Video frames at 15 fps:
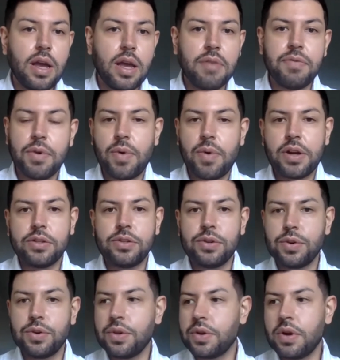If you want to
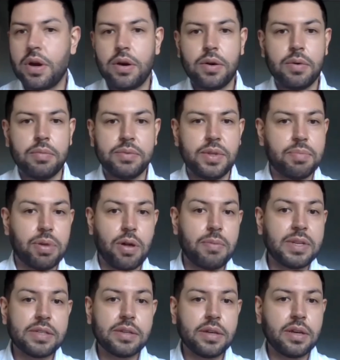do,
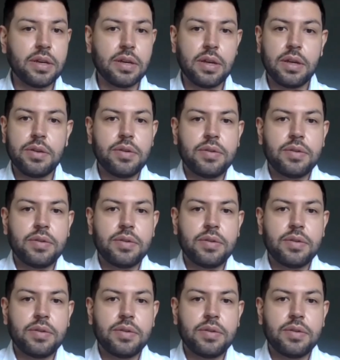diplomacy,